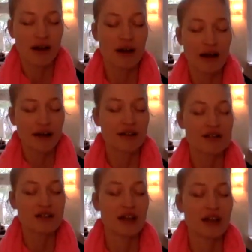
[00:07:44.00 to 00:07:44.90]
And
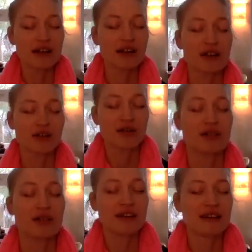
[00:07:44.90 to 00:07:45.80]
shaking your
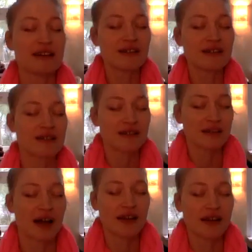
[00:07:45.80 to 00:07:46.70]
knees
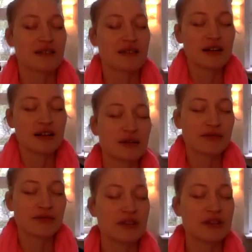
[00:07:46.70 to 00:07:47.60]
until you
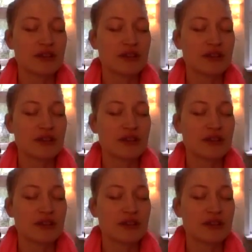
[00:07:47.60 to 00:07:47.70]
feel